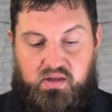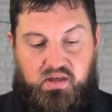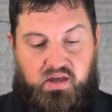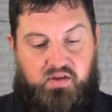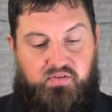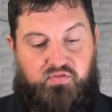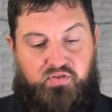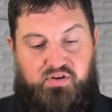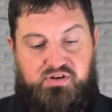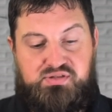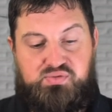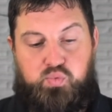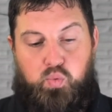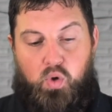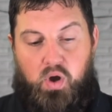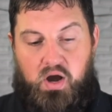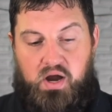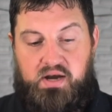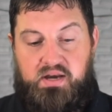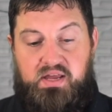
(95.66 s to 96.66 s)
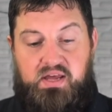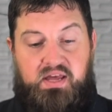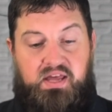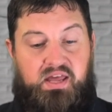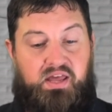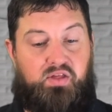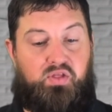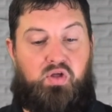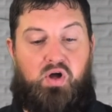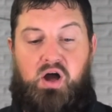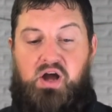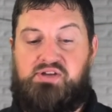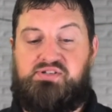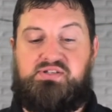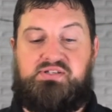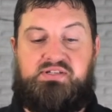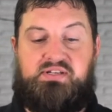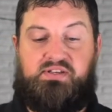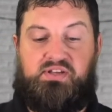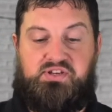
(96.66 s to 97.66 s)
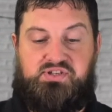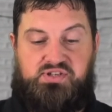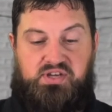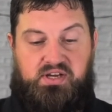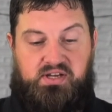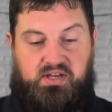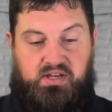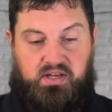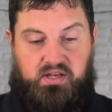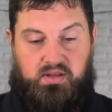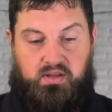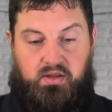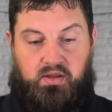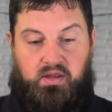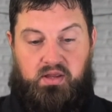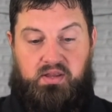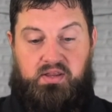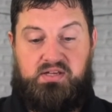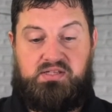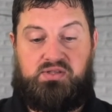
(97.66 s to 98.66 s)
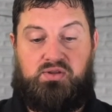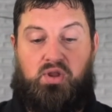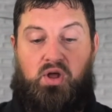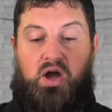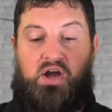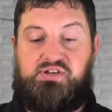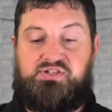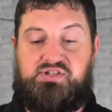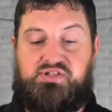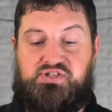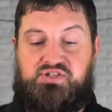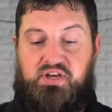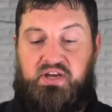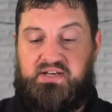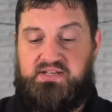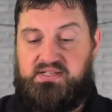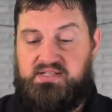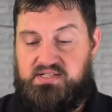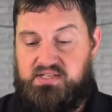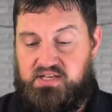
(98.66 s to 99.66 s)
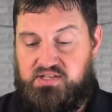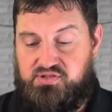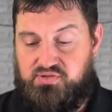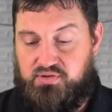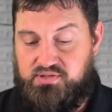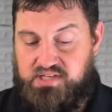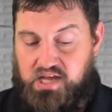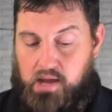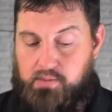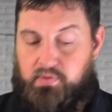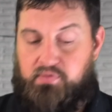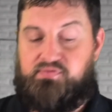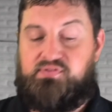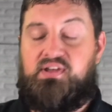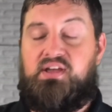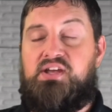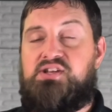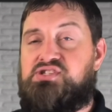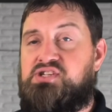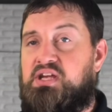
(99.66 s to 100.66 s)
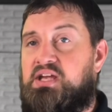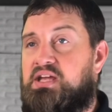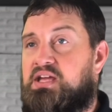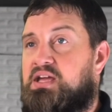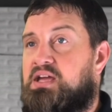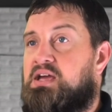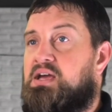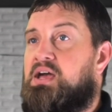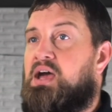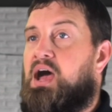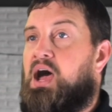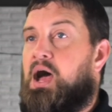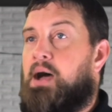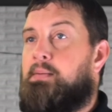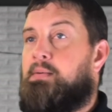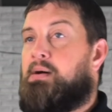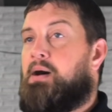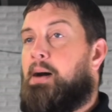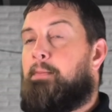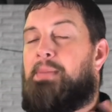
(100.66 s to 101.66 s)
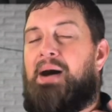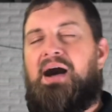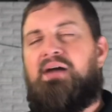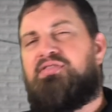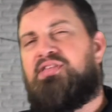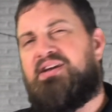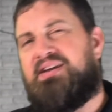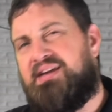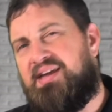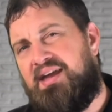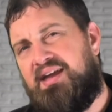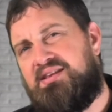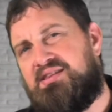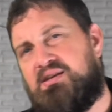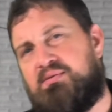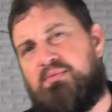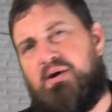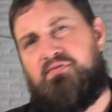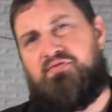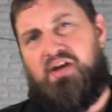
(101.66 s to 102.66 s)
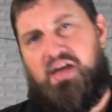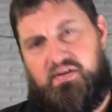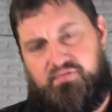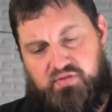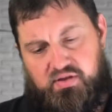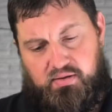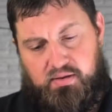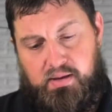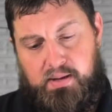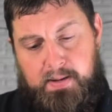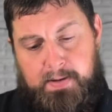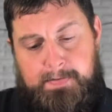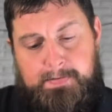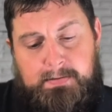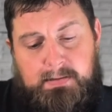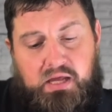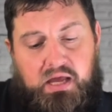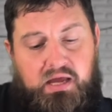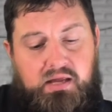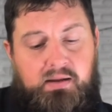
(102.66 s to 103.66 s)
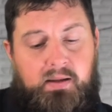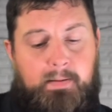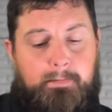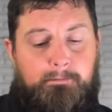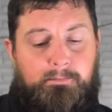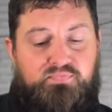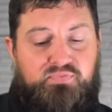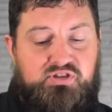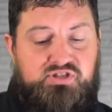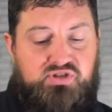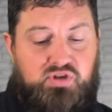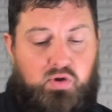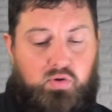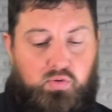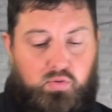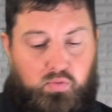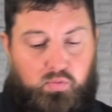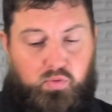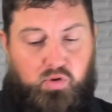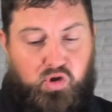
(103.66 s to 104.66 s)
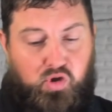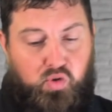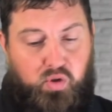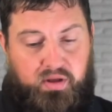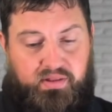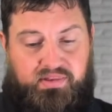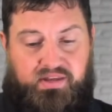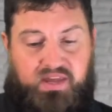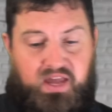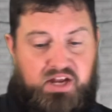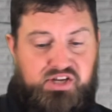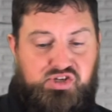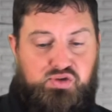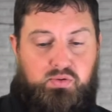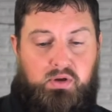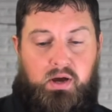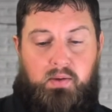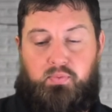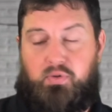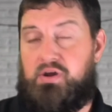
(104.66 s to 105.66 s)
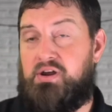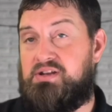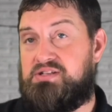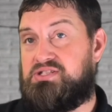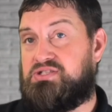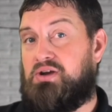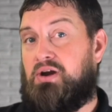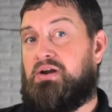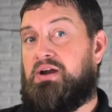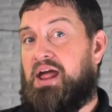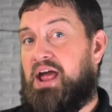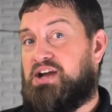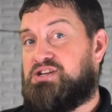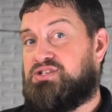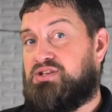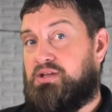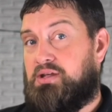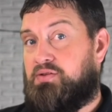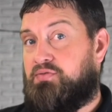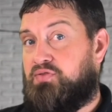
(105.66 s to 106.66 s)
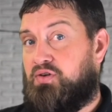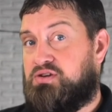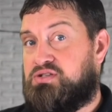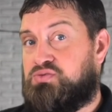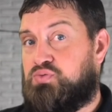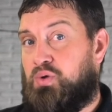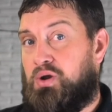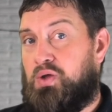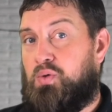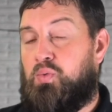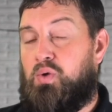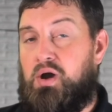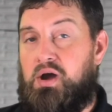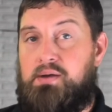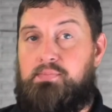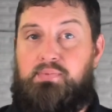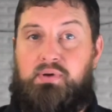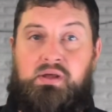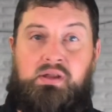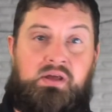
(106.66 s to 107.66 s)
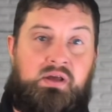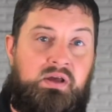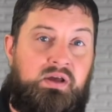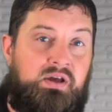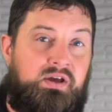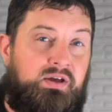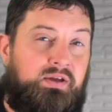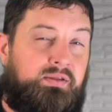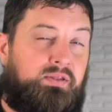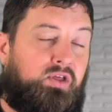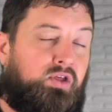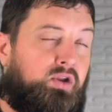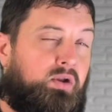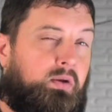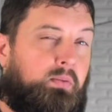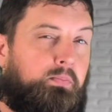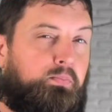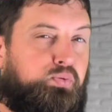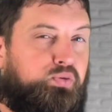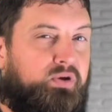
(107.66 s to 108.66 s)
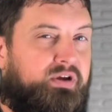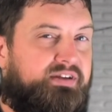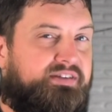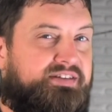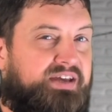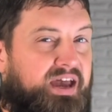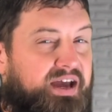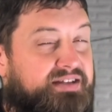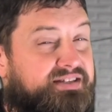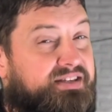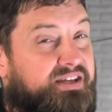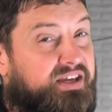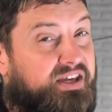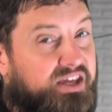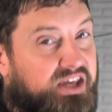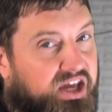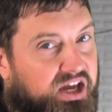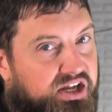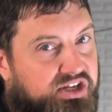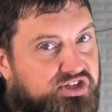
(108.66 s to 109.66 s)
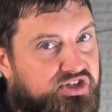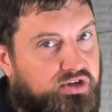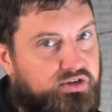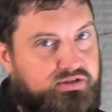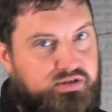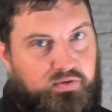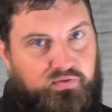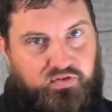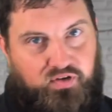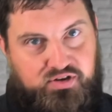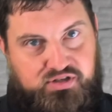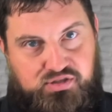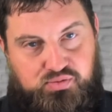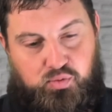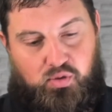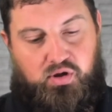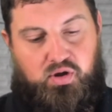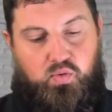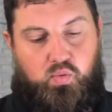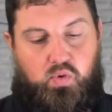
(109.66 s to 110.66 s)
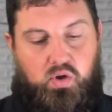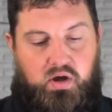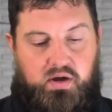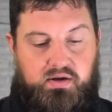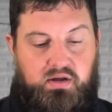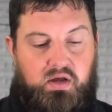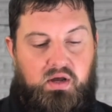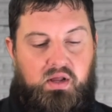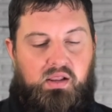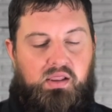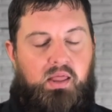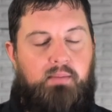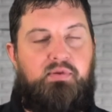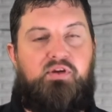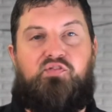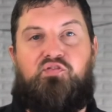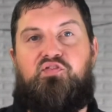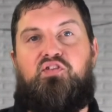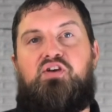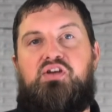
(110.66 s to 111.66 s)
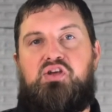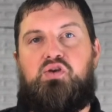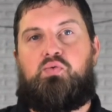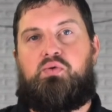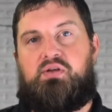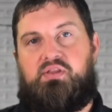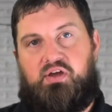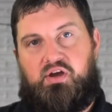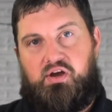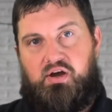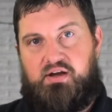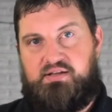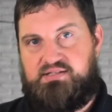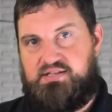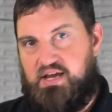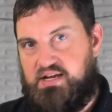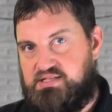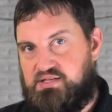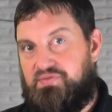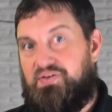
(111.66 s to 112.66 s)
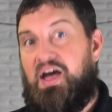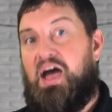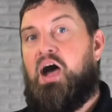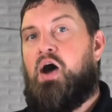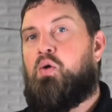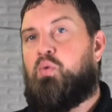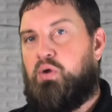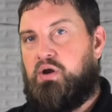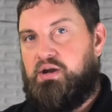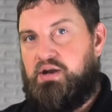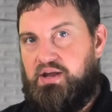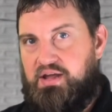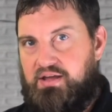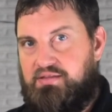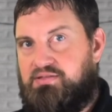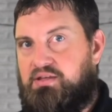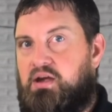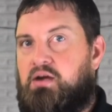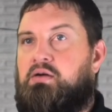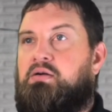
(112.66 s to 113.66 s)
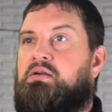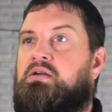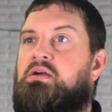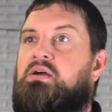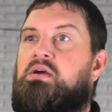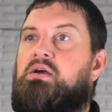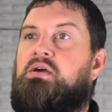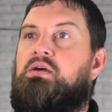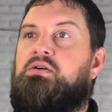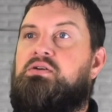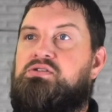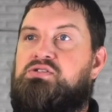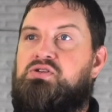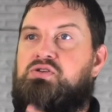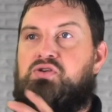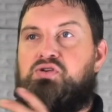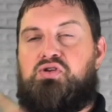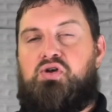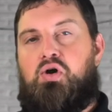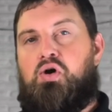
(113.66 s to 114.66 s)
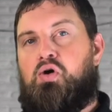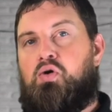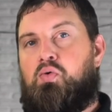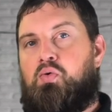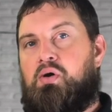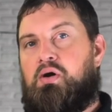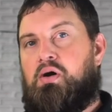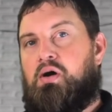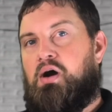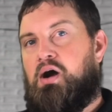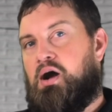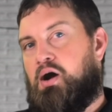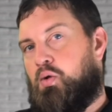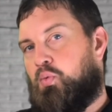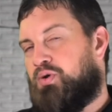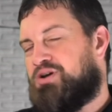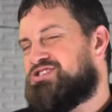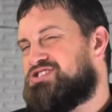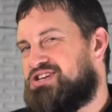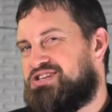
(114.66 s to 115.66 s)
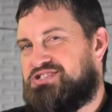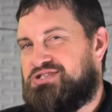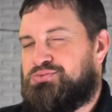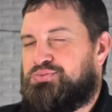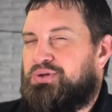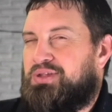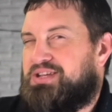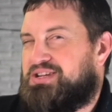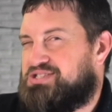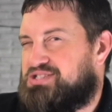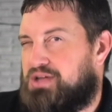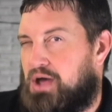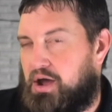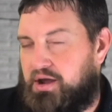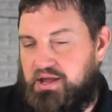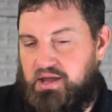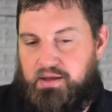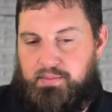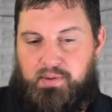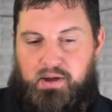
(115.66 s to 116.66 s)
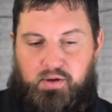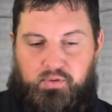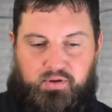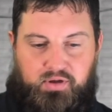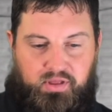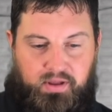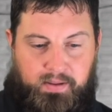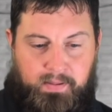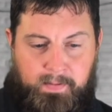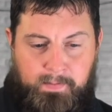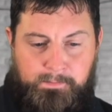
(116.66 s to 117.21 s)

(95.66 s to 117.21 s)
In verse 1, he launches into, Je this launches Jesus into a time of teaching, uh, about the kingdom of heaven. And so, real quick to catch you up, we're going to start actually in verse 21, but a little pretext to get you to verse 21. Let me fill you in the context of how we're going to get there and so you know uh, what Jesus really is talking about, really.